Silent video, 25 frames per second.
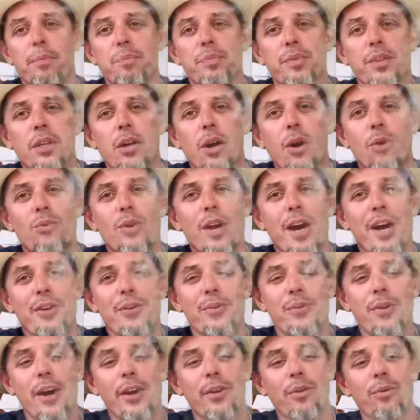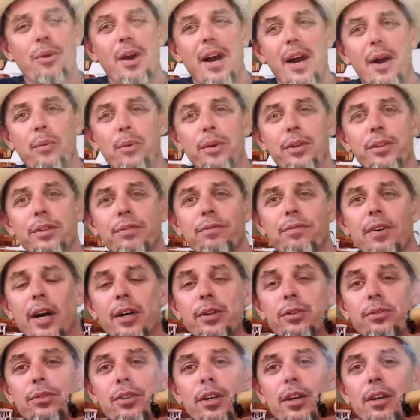All right. We're in the final
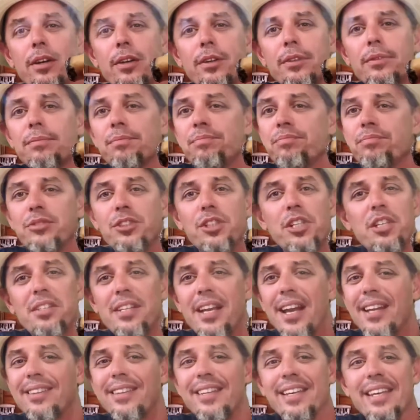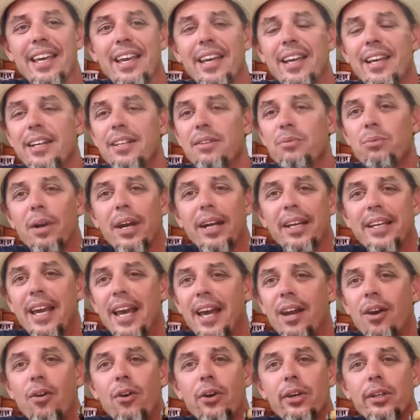third, just at the end where I
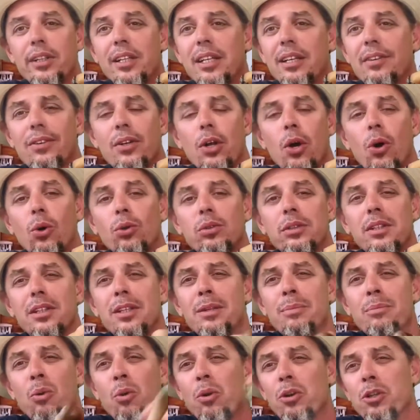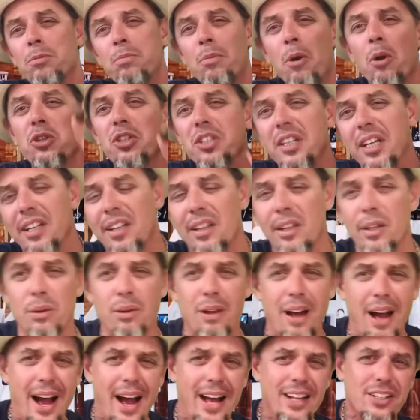can't hardly even hold it anymore. Smoke's getting a little
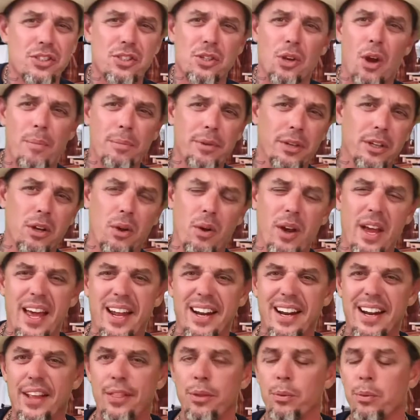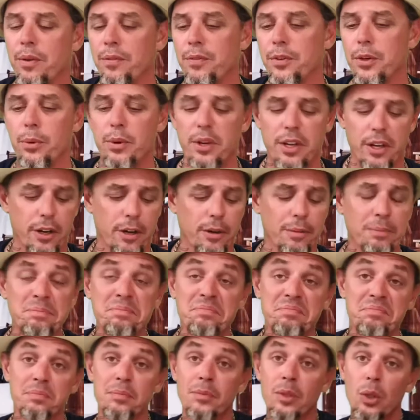hot, so I'm going to go ahead and end the review here,
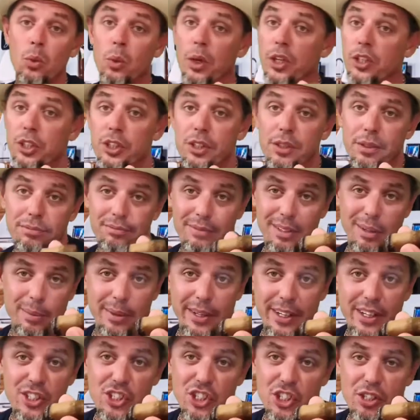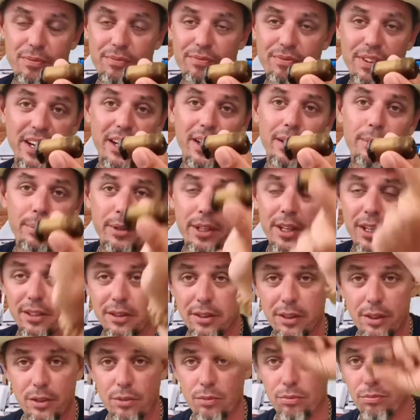which, I mean, it's fitting because
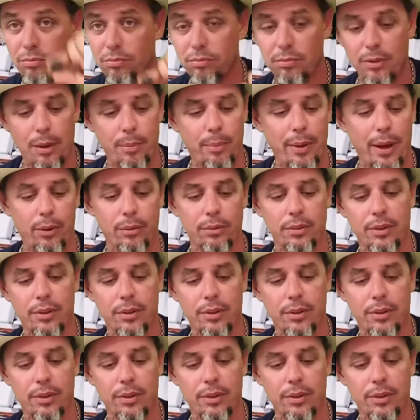it's about